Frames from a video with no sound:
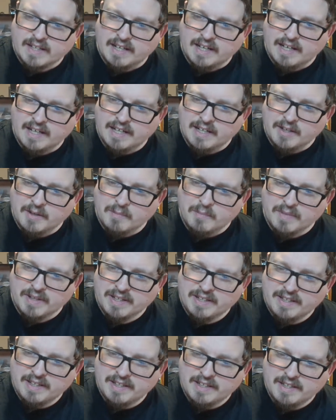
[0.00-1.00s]

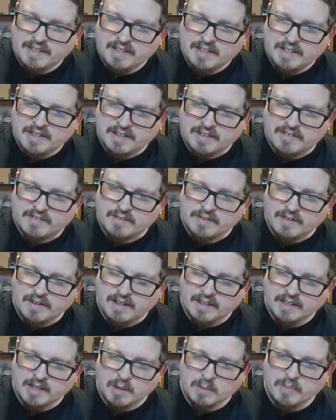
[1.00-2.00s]
It's a
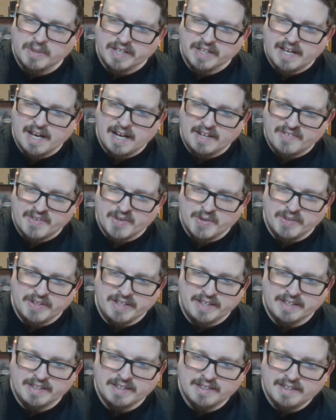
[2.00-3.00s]
little bit
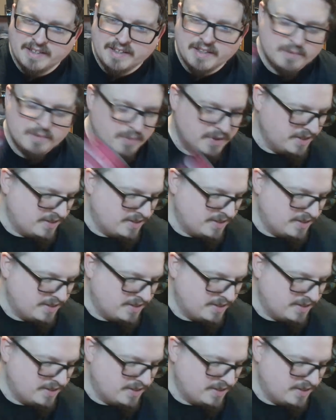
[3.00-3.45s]
cartoony, but